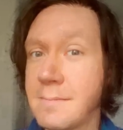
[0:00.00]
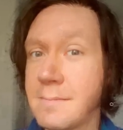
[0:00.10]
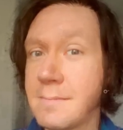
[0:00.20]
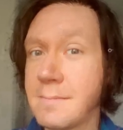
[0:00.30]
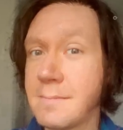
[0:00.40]

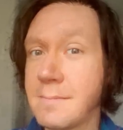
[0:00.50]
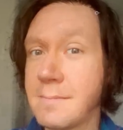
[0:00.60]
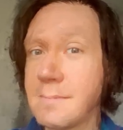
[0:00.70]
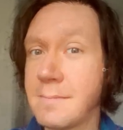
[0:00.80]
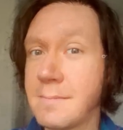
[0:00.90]

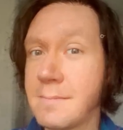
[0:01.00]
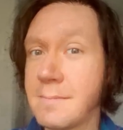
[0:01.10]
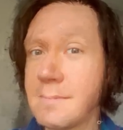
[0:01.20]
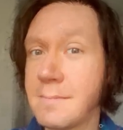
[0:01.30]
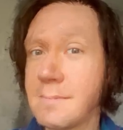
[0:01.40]

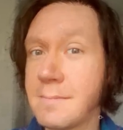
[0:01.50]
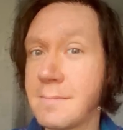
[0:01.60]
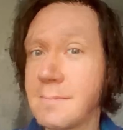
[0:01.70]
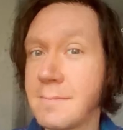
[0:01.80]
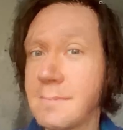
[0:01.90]

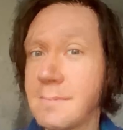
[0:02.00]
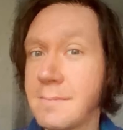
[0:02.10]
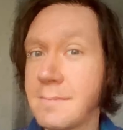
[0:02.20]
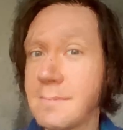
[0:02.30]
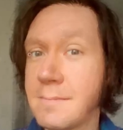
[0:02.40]

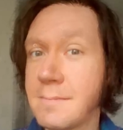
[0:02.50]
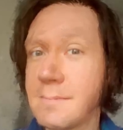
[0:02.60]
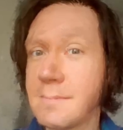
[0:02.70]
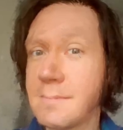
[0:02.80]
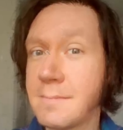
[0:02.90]

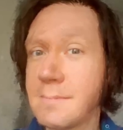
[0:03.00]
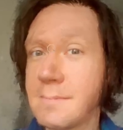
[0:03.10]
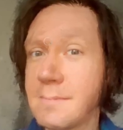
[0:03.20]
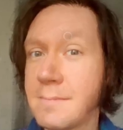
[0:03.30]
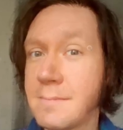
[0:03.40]

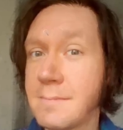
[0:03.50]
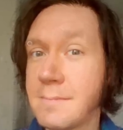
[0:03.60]
(silence)